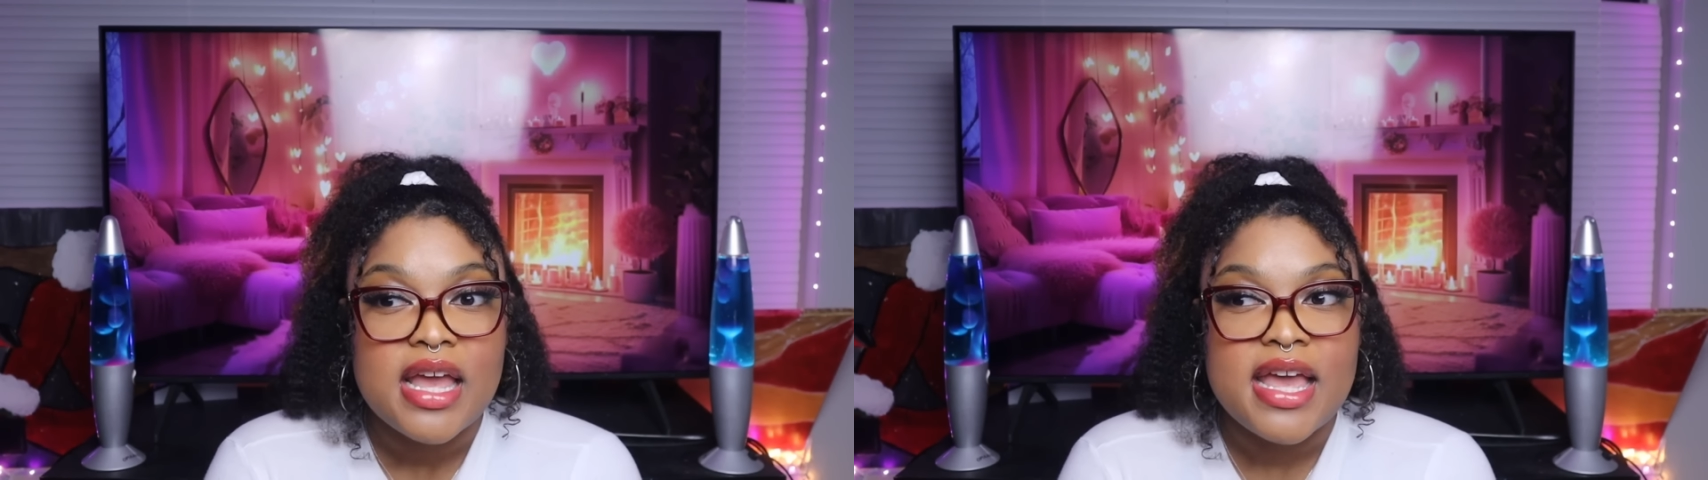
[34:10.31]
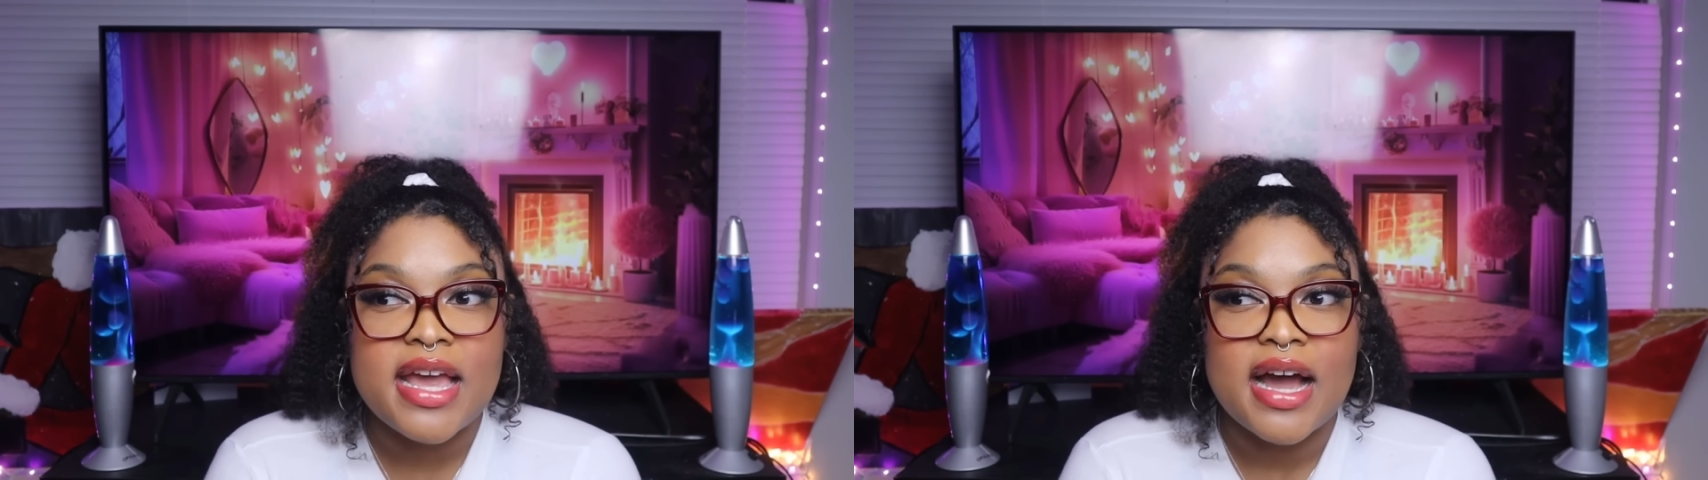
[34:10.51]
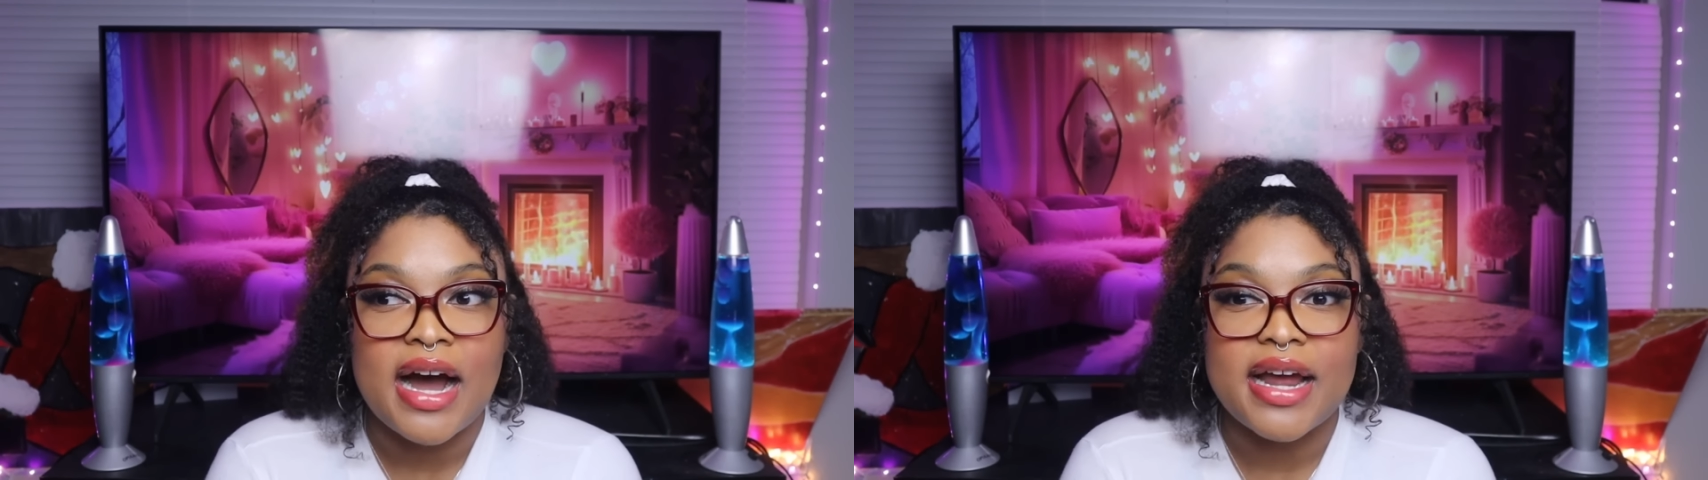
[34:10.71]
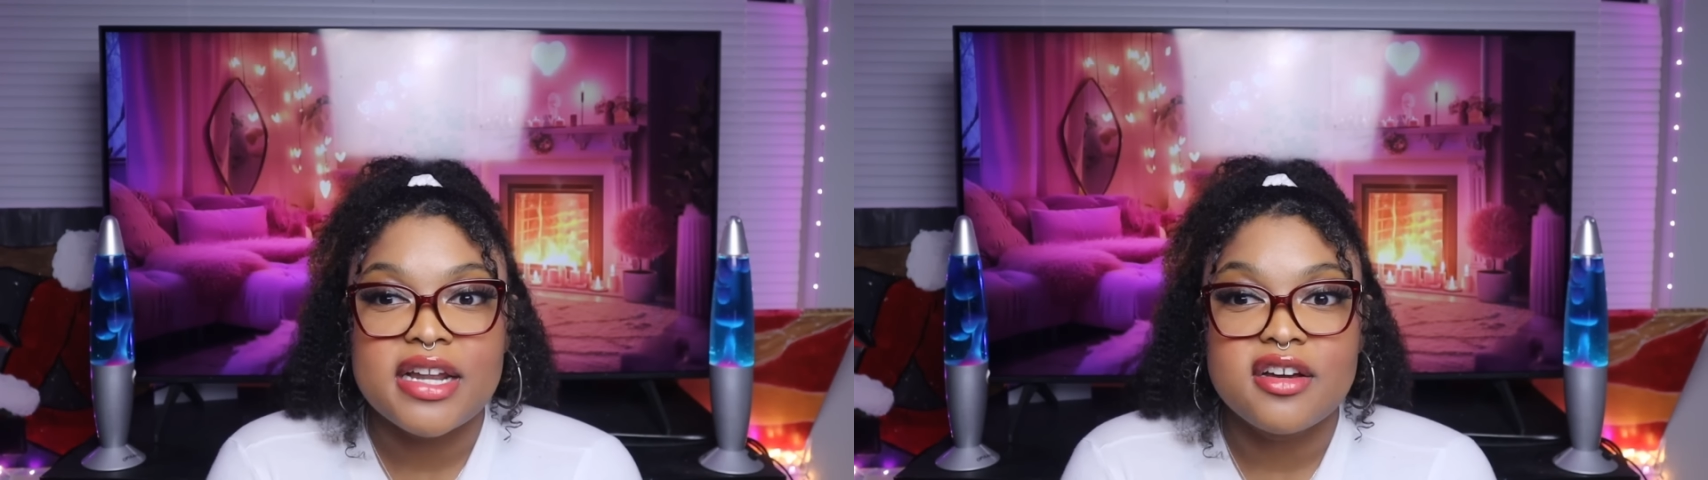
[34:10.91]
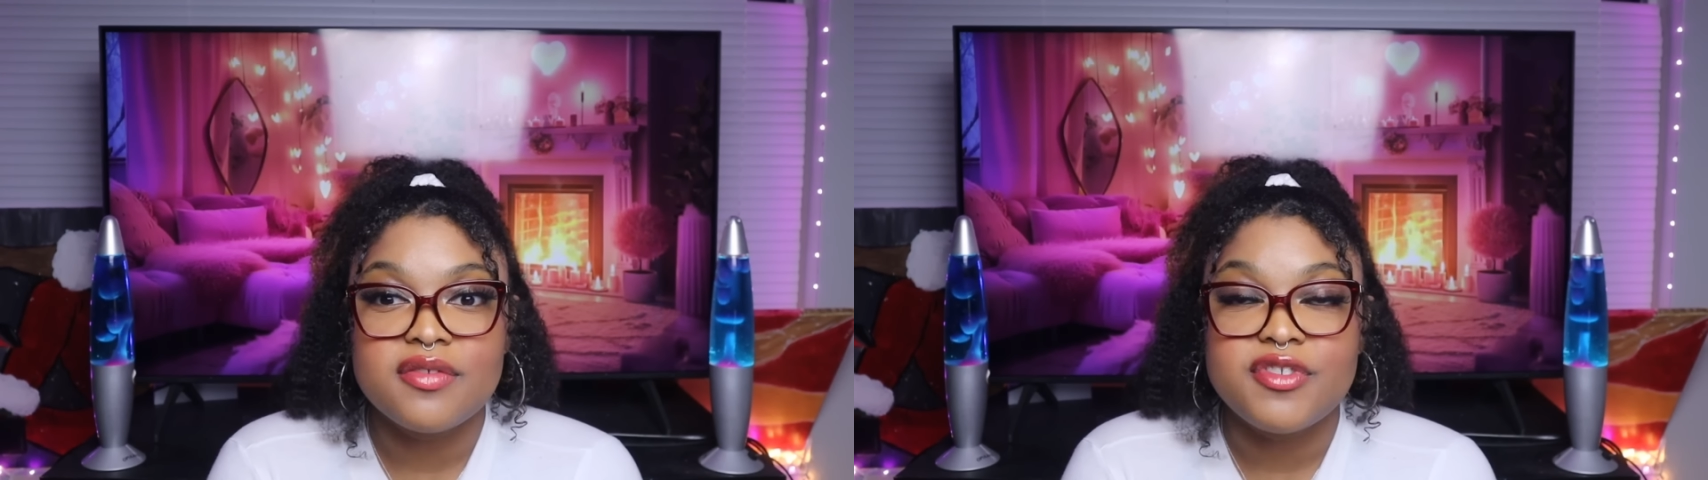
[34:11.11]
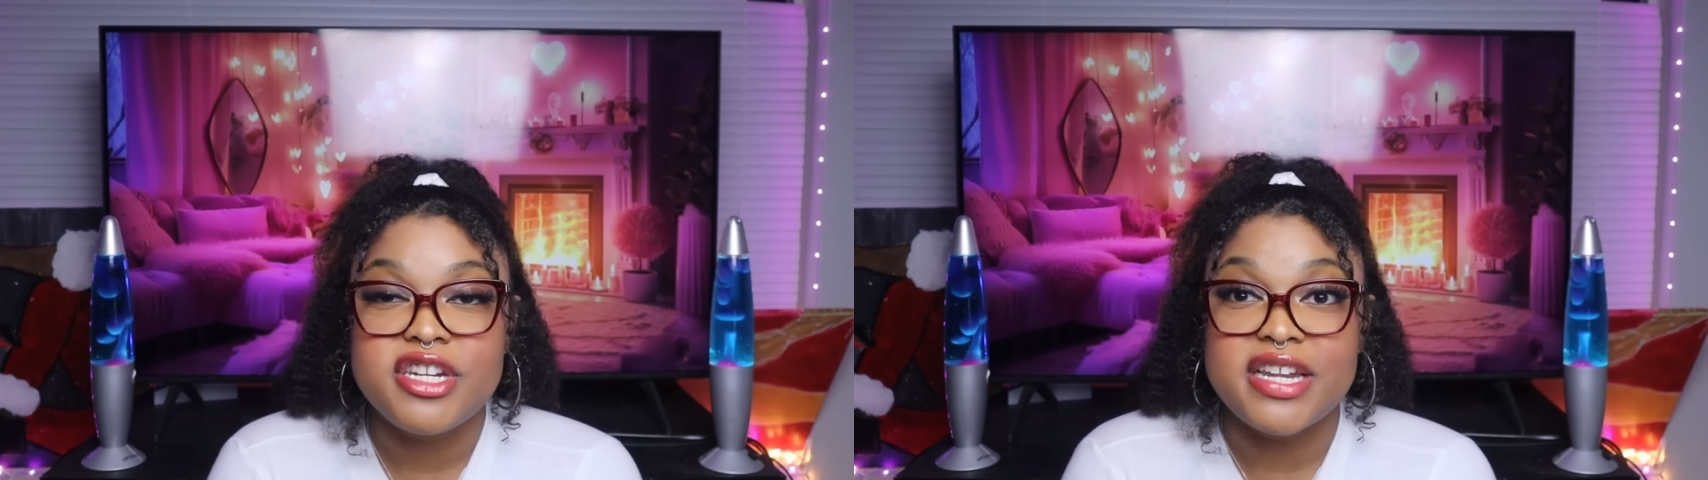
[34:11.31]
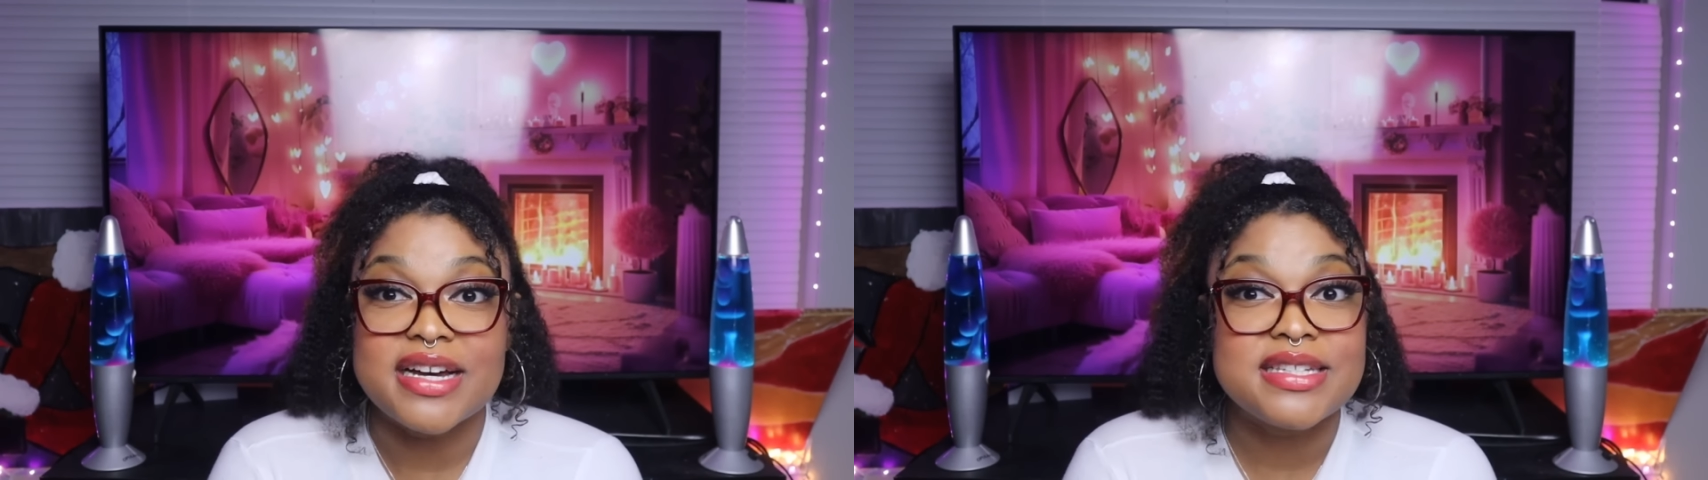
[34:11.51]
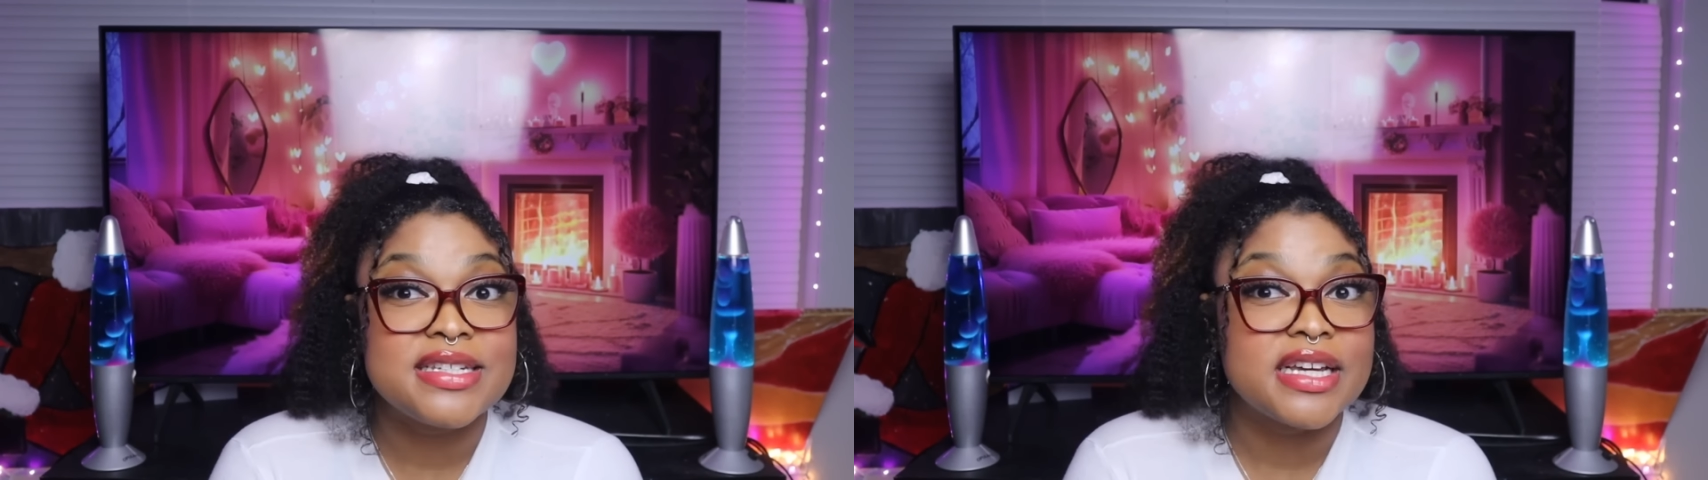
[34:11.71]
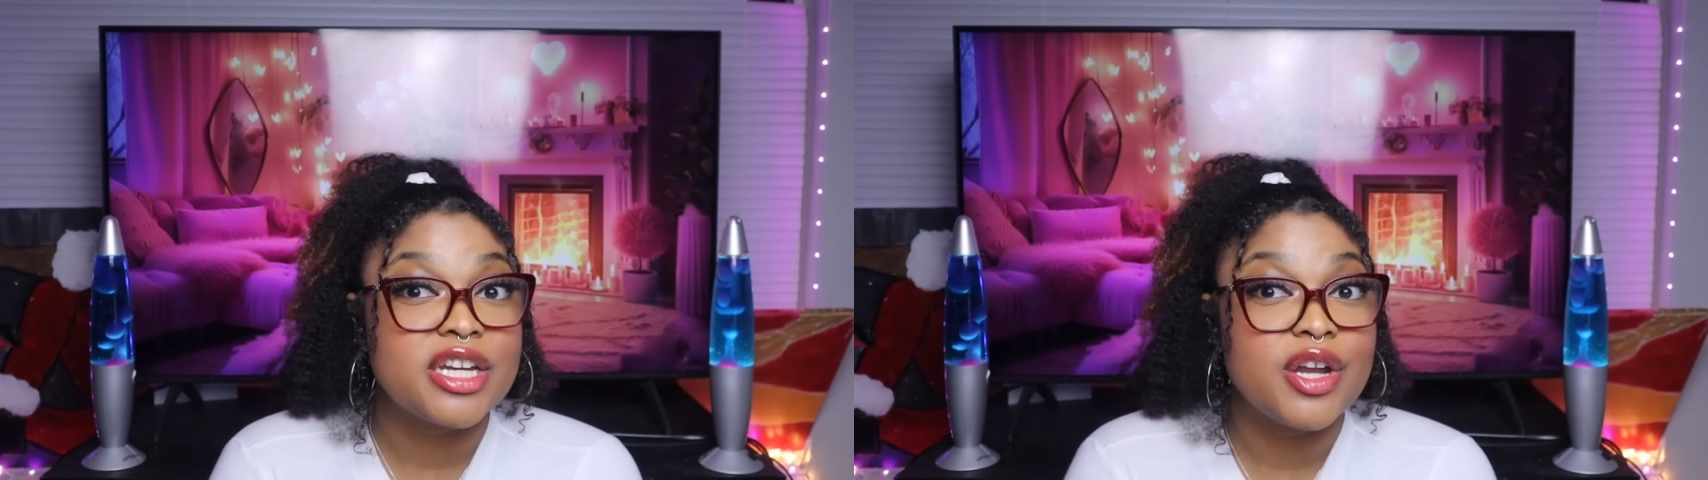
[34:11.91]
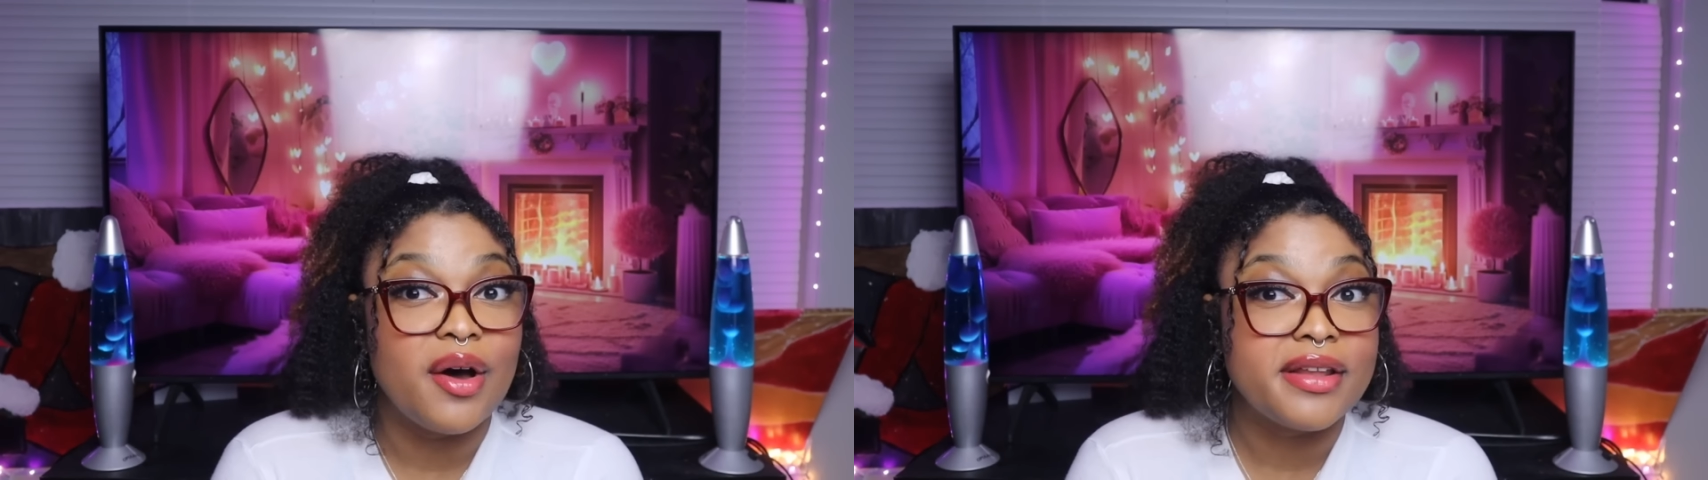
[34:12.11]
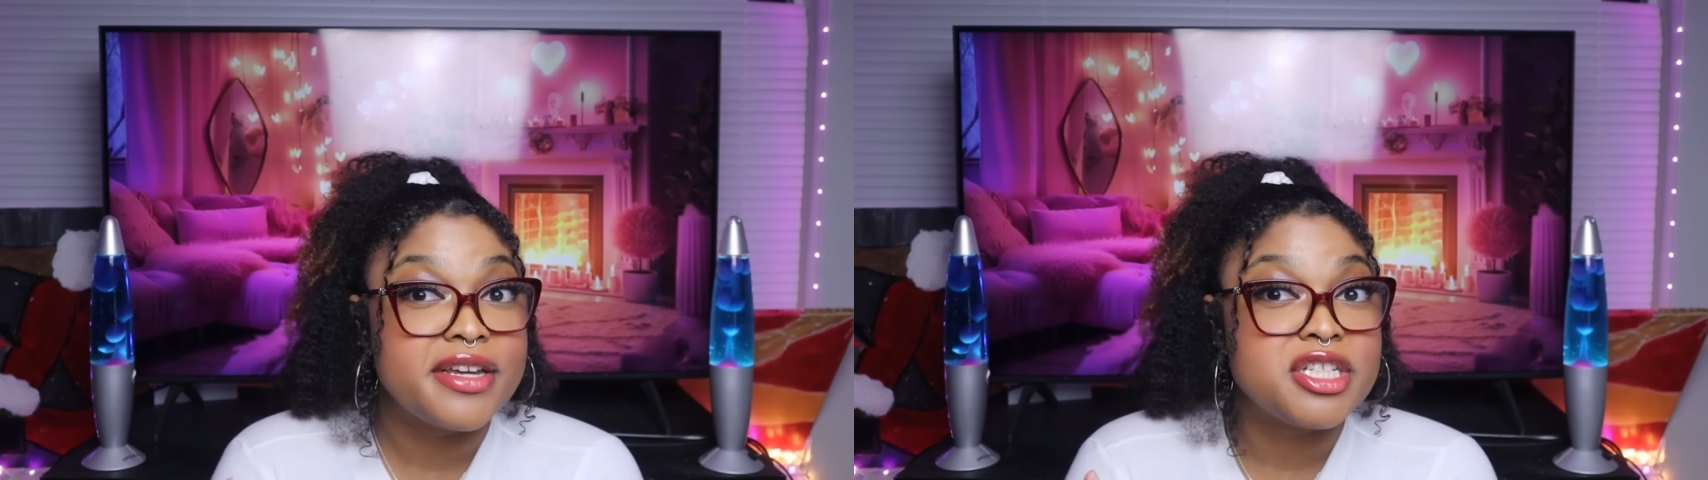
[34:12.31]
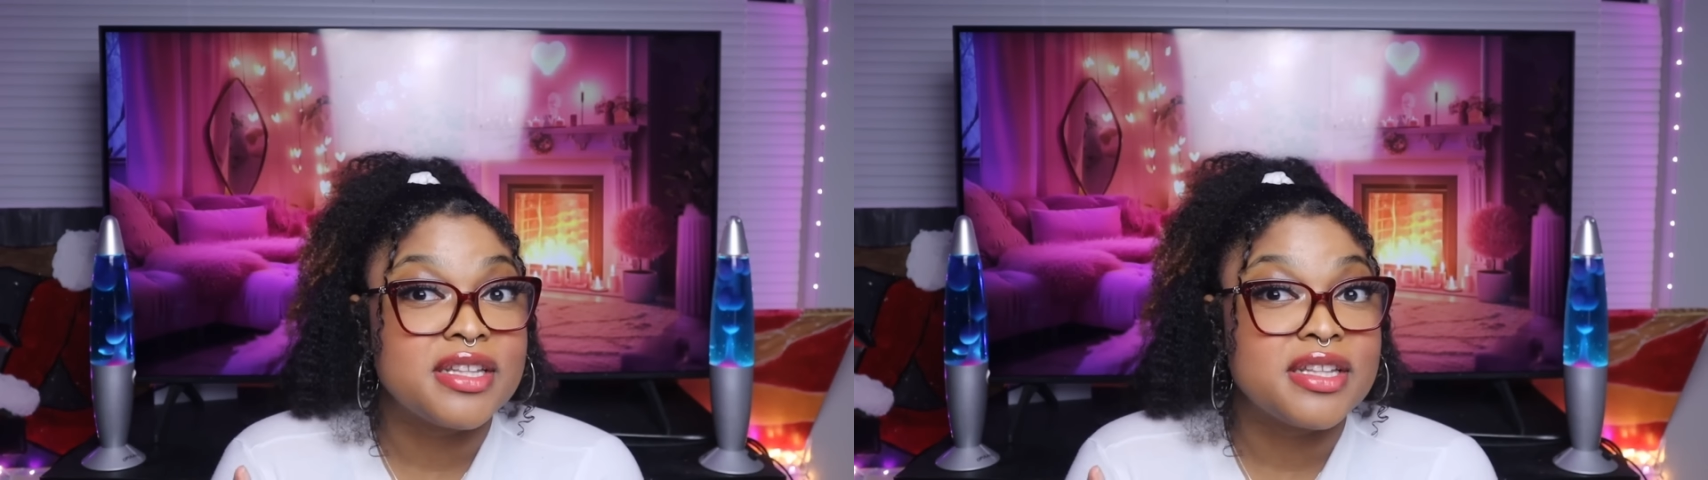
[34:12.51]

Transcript: he kind of doesn't acknowledge